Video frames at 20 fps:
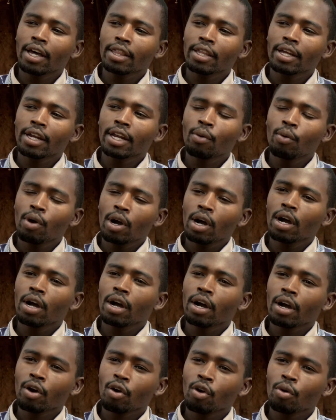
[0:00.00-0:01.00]
the Lewa
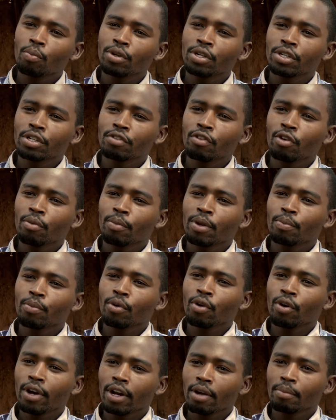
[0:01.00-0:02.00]
Community Development
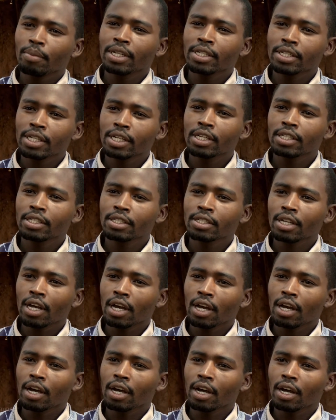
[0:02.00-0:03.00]
Program entails
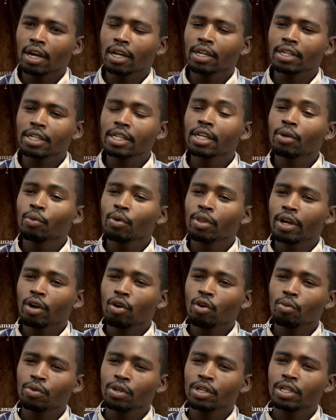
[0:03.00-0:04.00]
uh, dealing with the
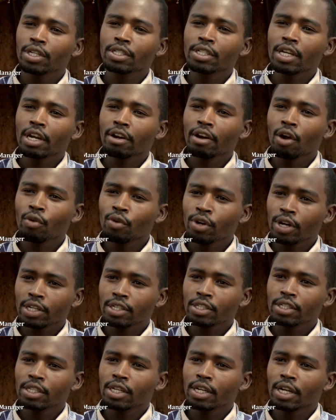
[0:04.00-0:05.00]
communities around
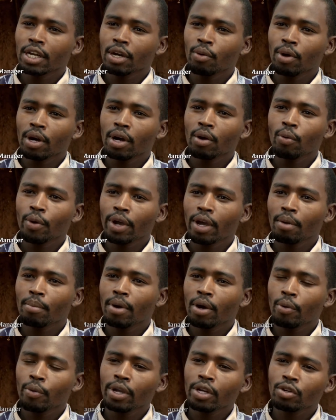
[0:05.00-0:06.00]
us in Lewa, whereby
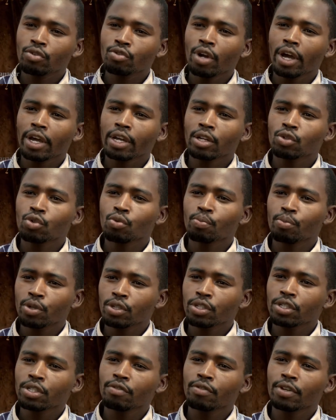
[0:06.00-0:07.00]
we are trying to
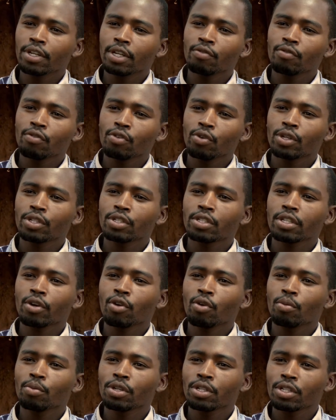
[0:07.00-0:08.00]
positively influence the
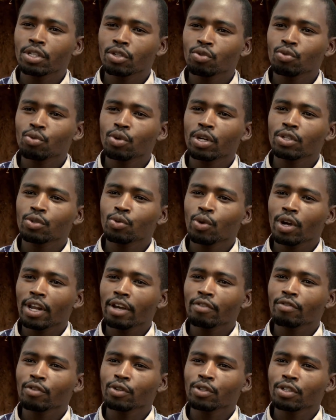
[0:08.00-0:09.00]
community towards
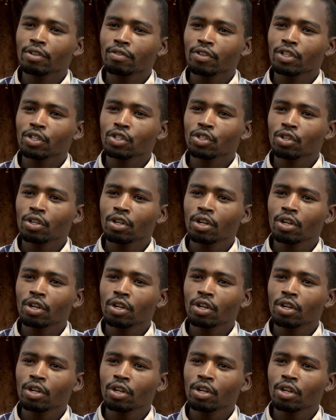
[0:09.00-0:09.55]
wildlife conservation